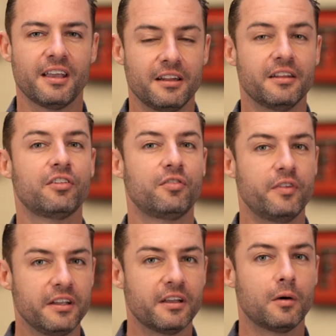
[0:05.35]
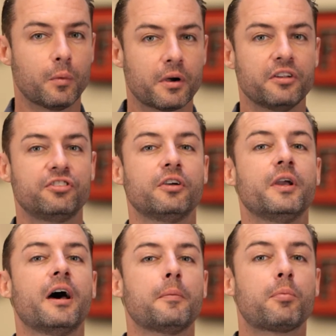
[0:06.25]
and in this video we're going to show
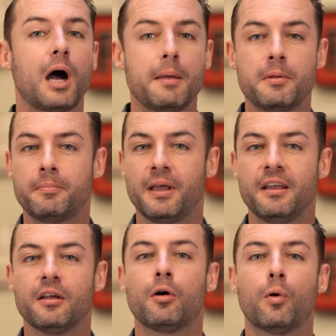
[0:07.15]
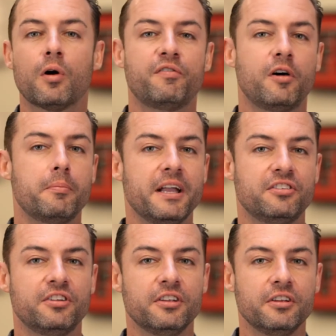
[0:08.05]
you how to prime and paint CORAFOAM
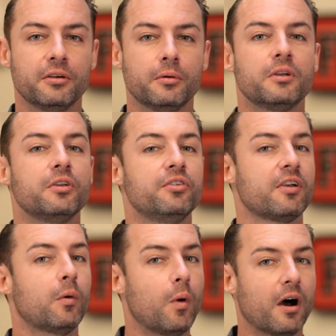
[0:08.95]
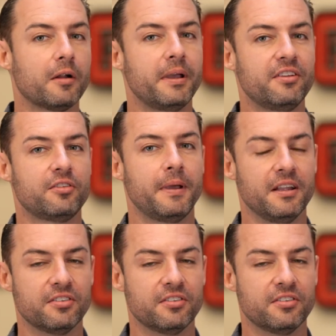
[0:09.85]
HDU using a water-based paint